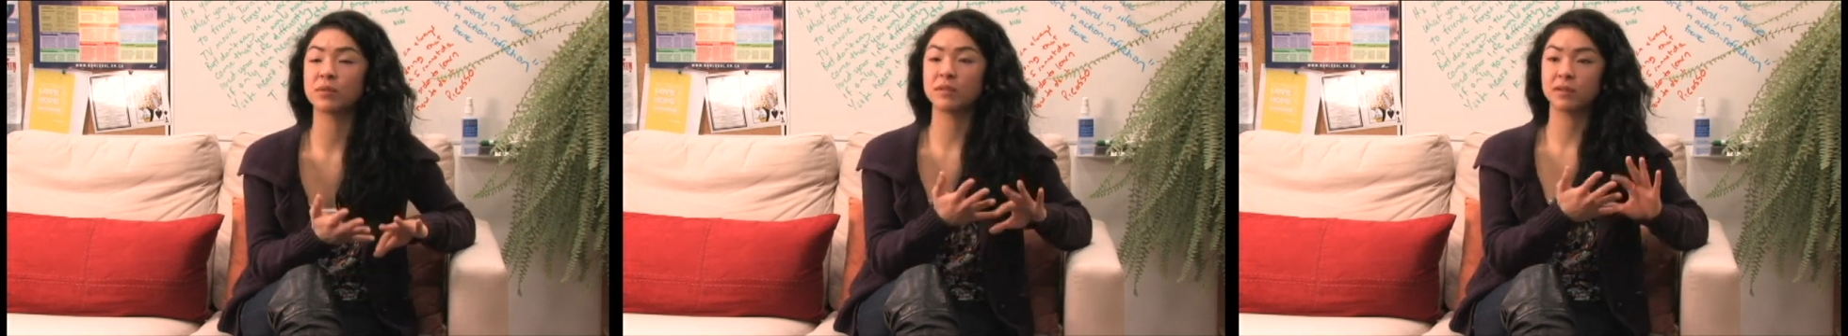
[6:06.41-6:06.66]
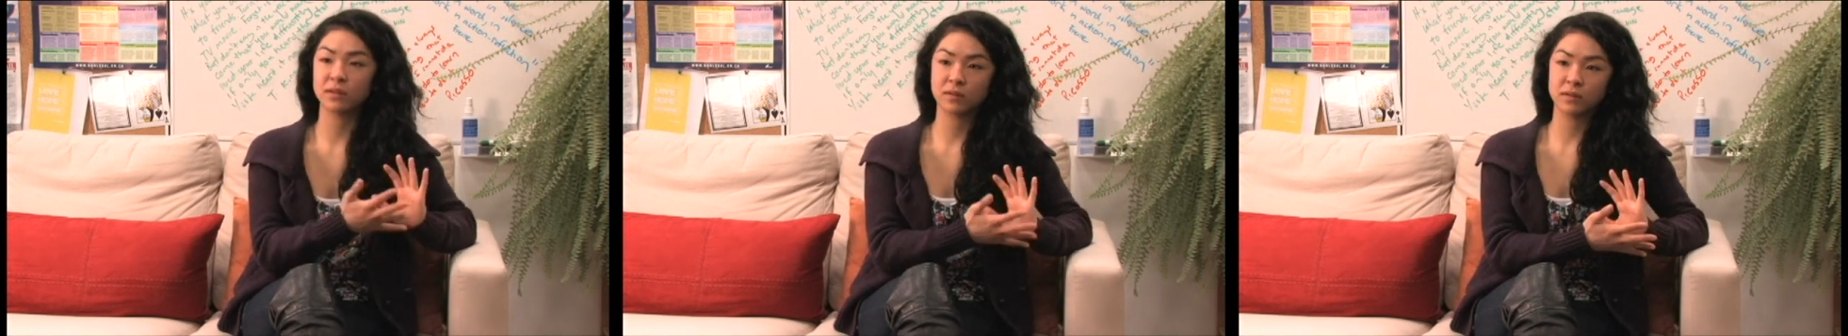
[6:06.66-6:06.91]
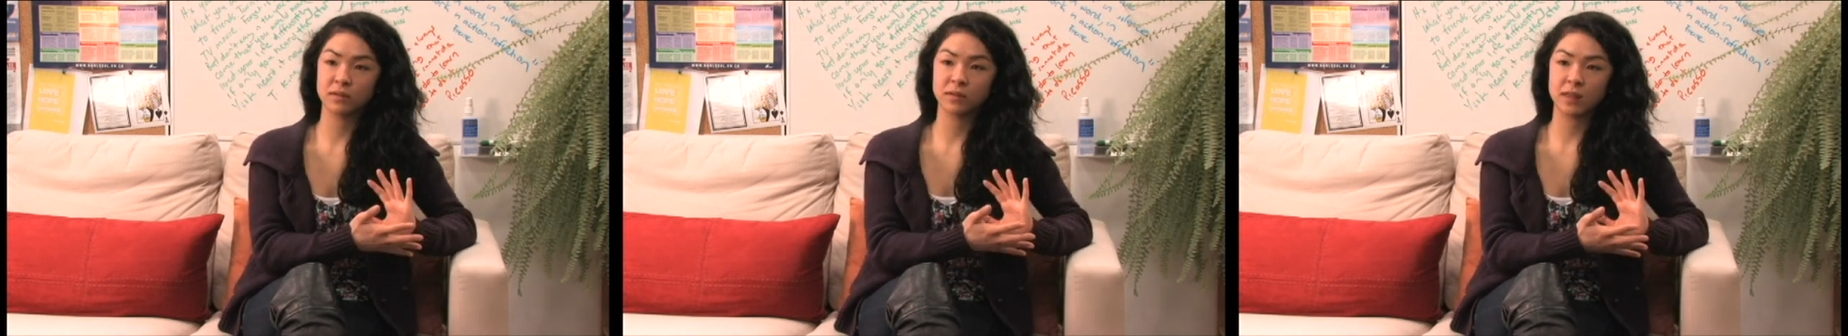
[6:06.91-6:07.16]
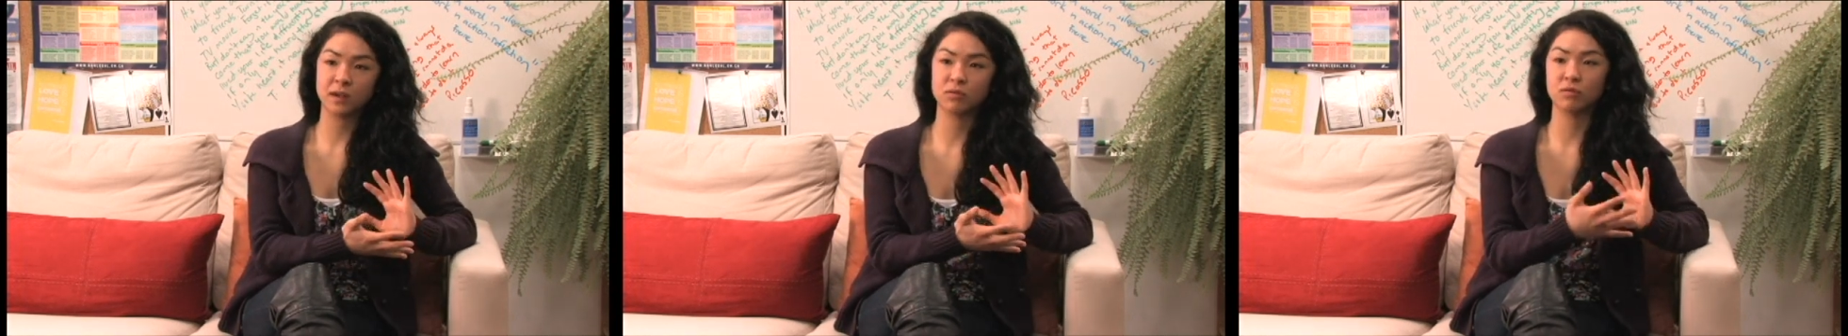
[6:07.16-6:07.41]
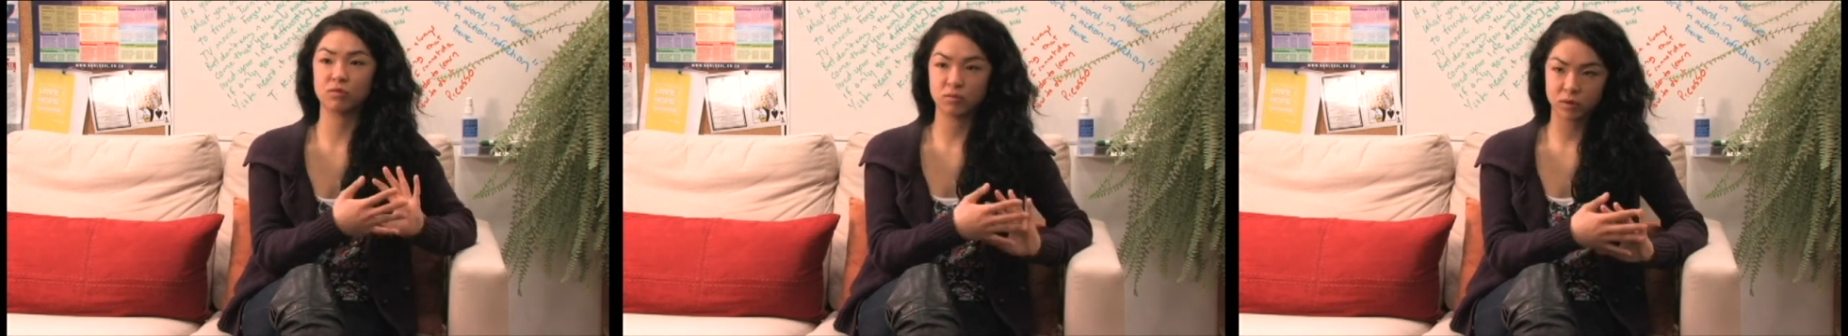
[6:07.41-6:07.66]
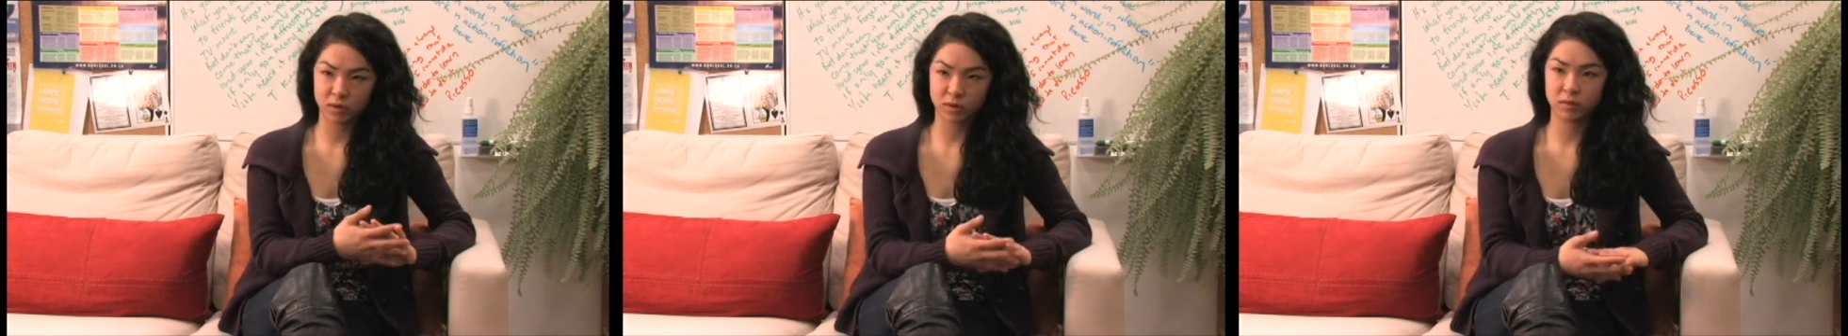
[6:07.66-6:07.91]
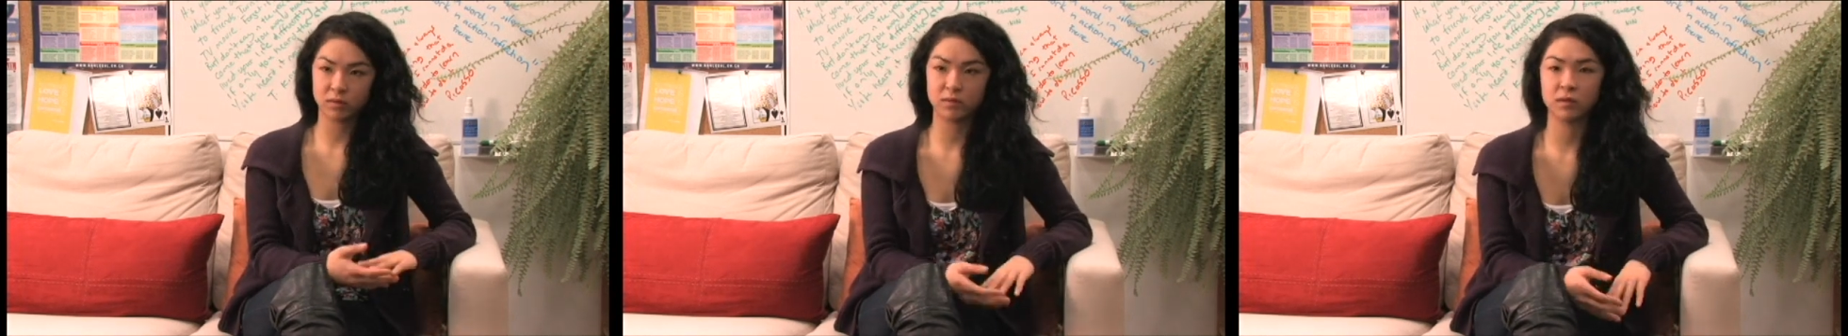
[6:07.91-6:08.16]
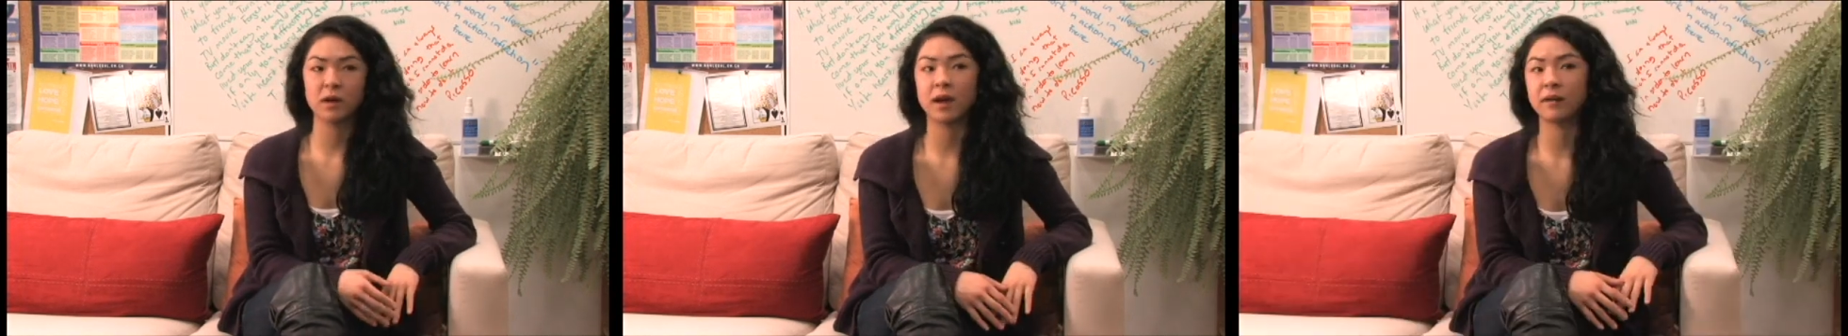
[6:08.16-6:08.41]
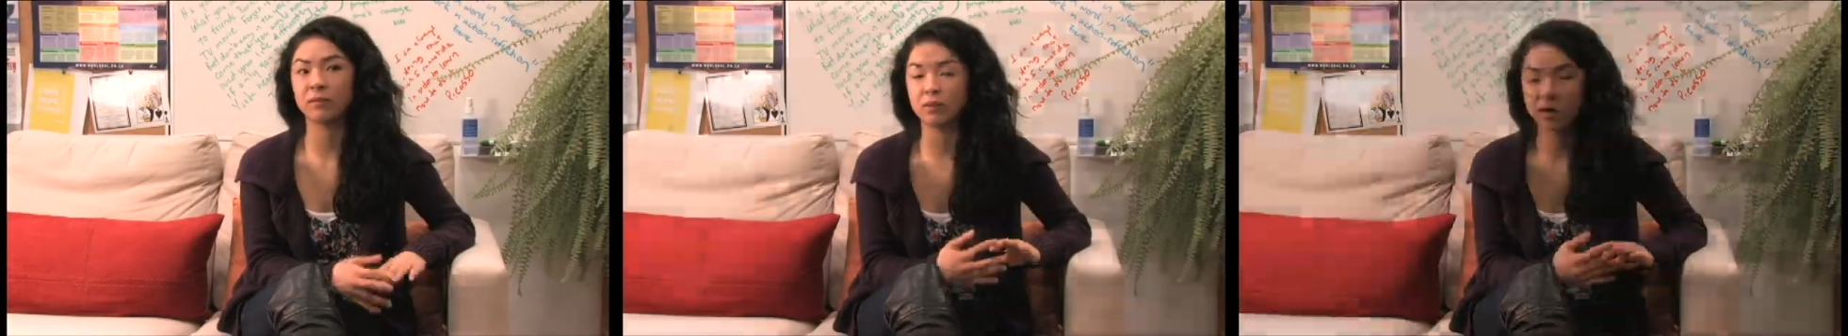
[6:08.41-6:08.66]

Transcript: previous like social workers have